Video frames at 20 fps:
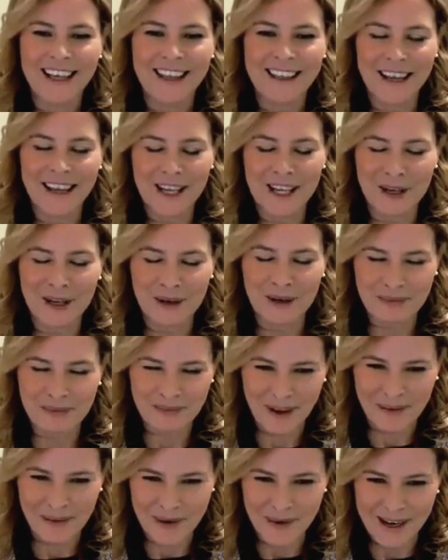Thank you.
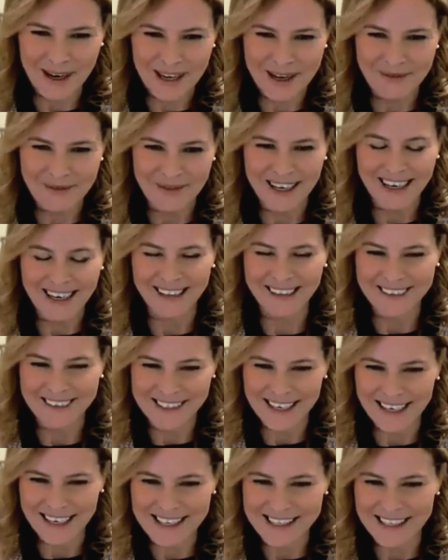Have a great evening,
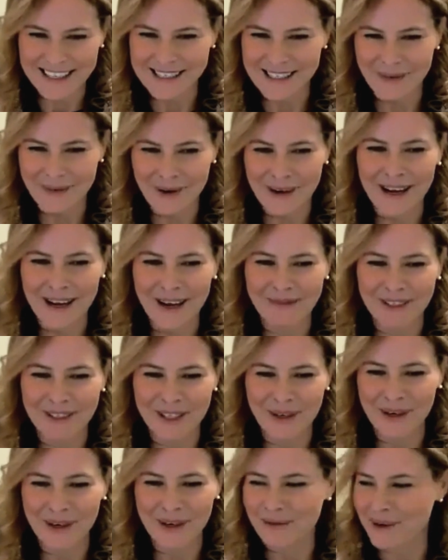Stanislas. Have a great
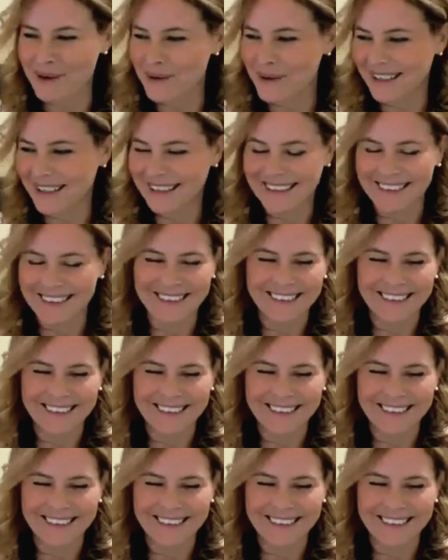afternoon, everyone.